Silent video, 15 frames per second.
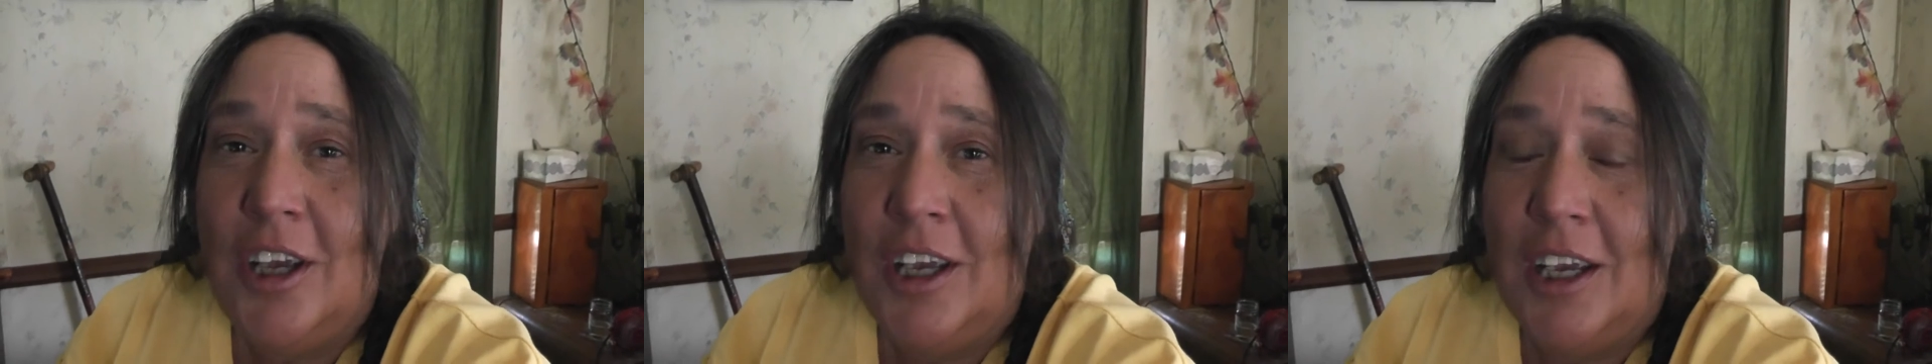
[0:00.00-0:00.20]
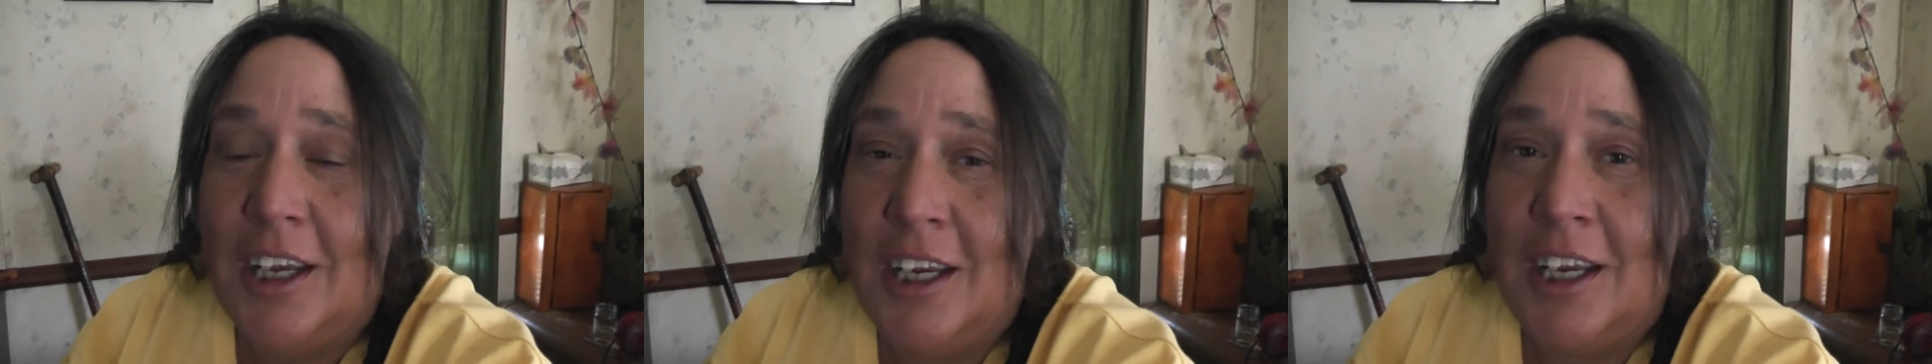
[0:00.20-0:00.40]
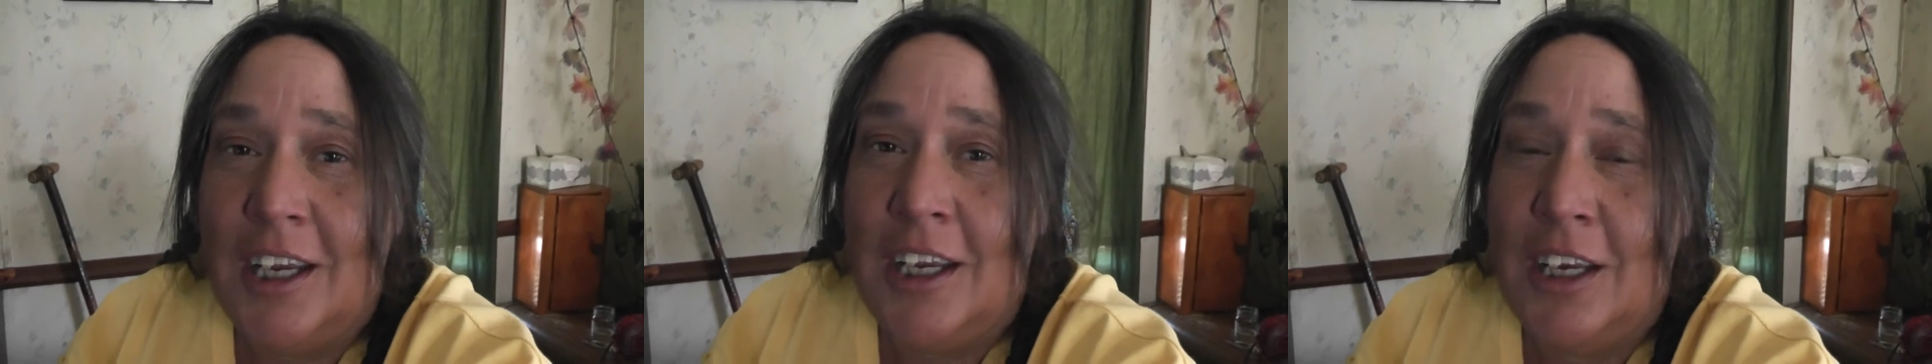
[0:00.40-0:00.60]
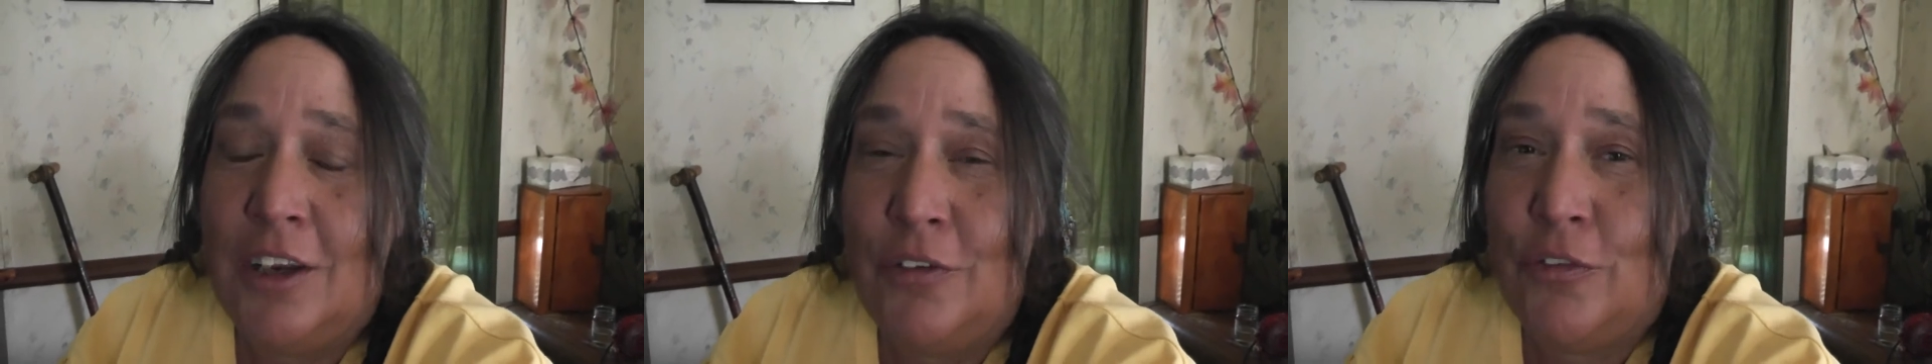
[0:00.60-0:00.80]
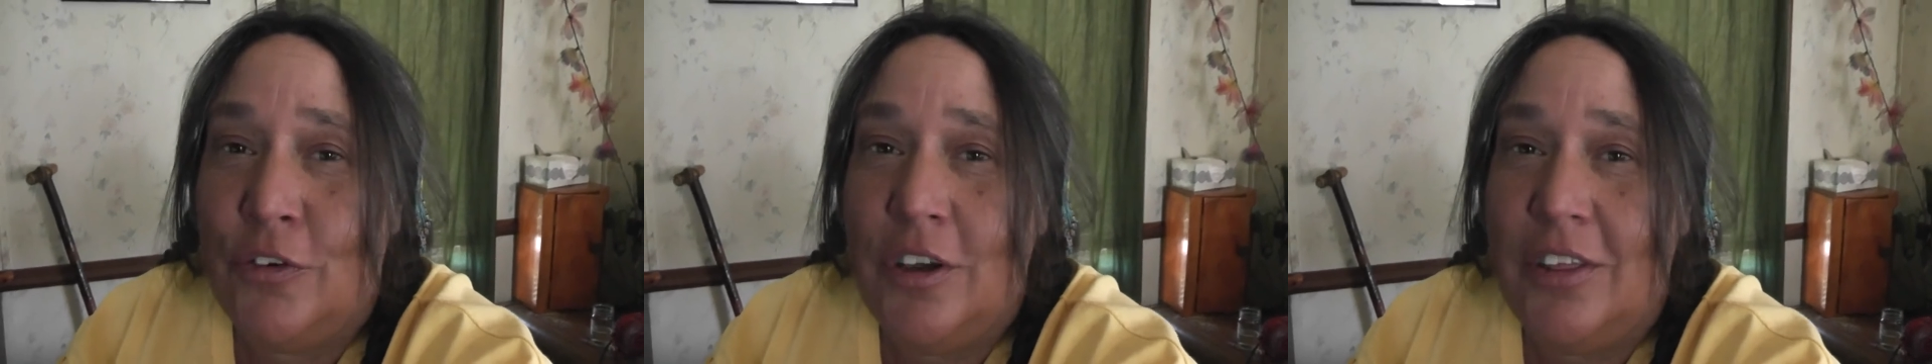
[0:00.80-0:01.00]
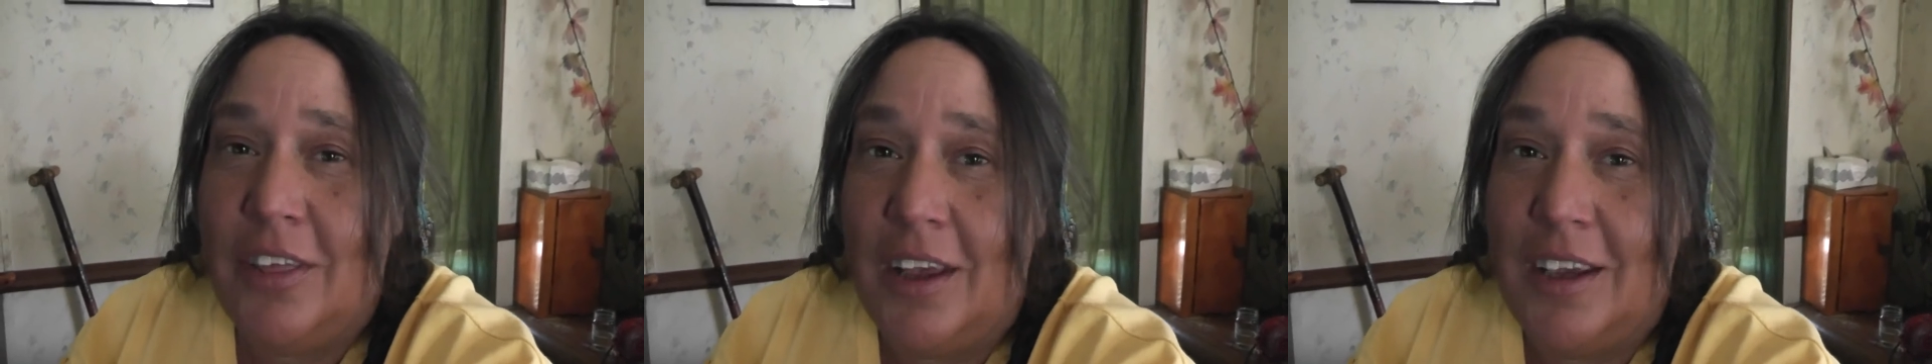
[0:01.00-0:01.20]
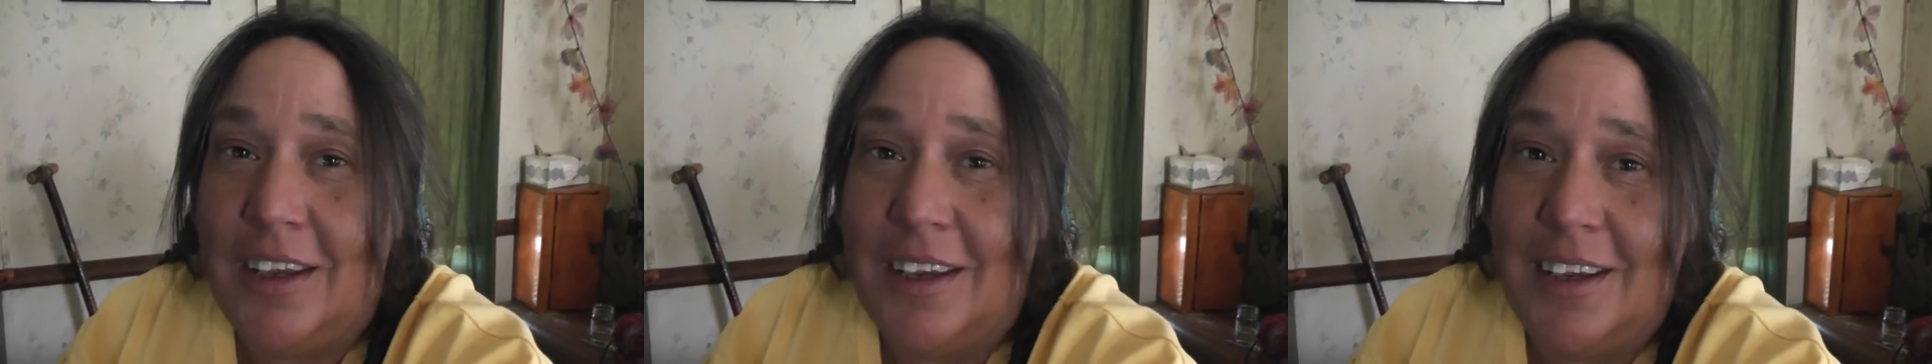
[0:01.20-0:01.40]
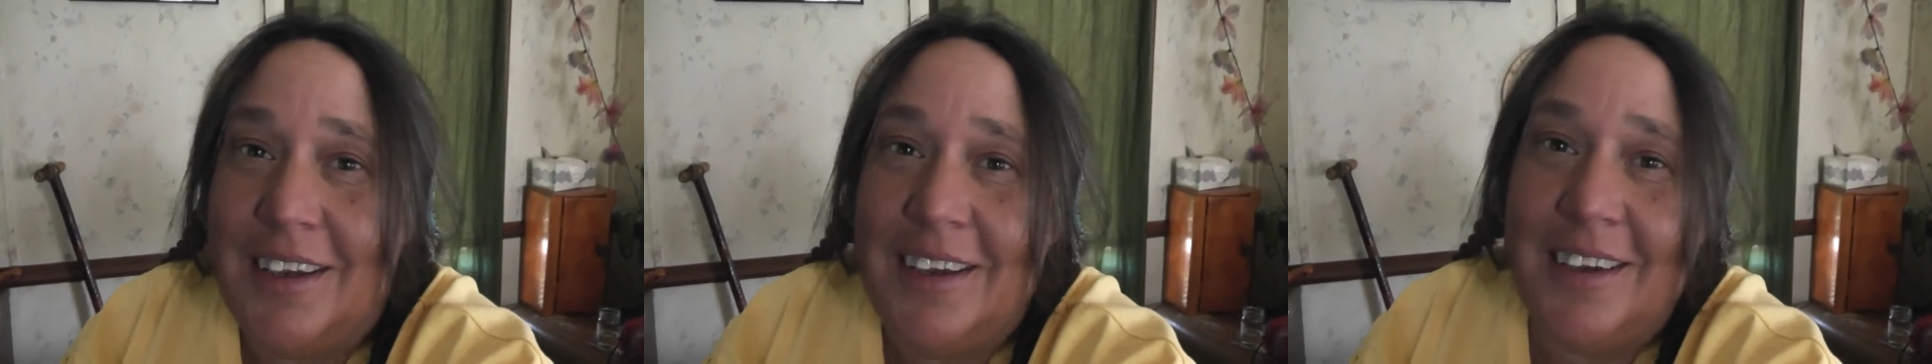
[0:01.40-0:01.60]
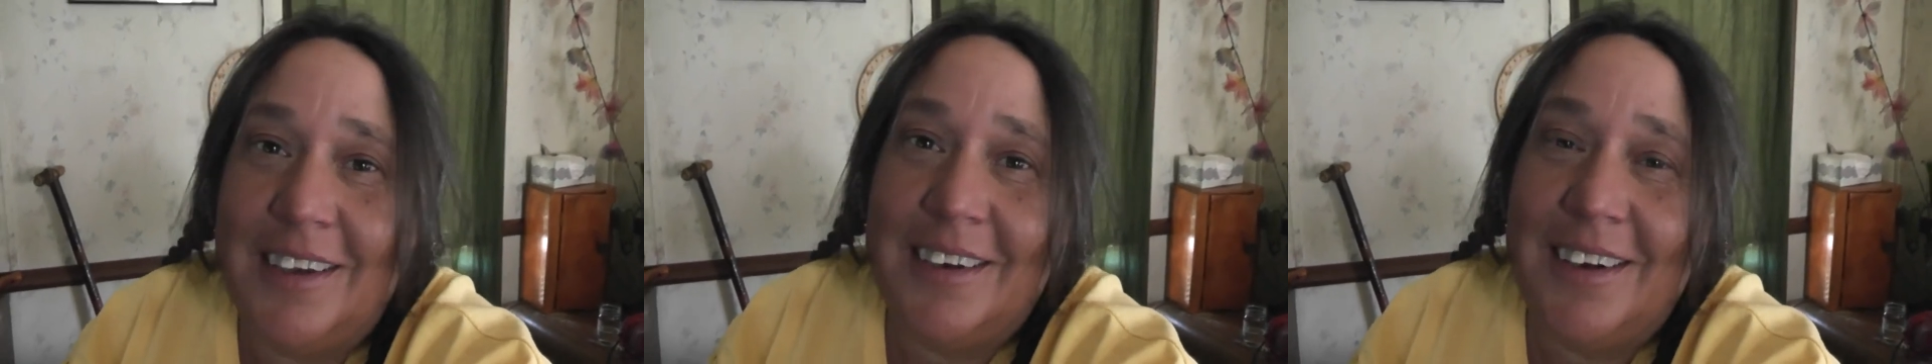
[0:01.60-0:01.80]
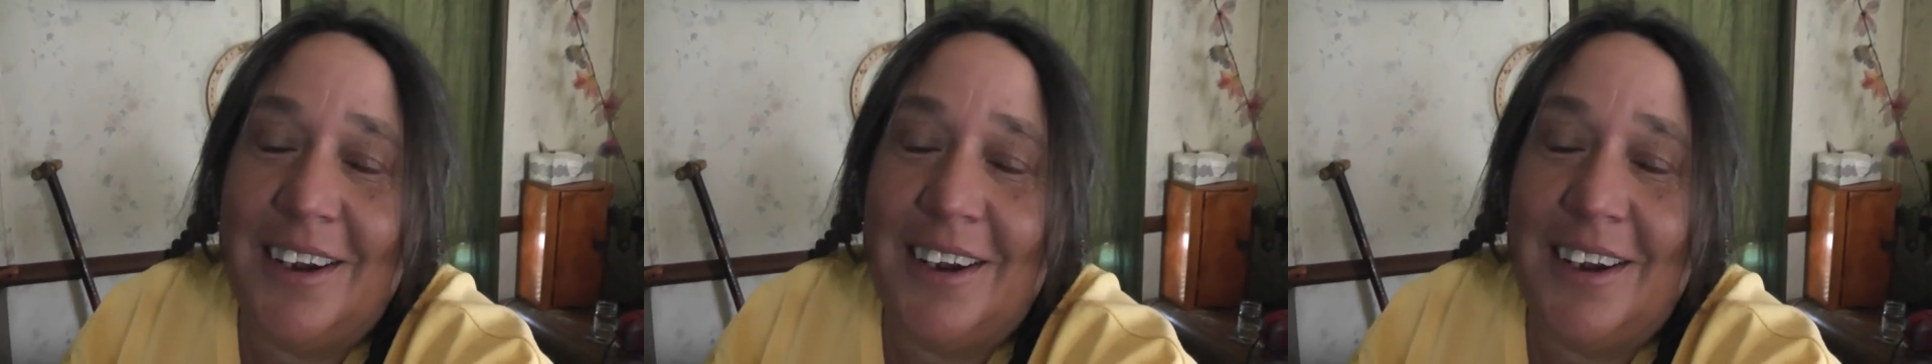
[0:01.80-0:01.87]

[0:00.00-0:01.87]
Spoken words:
any free-thinking kid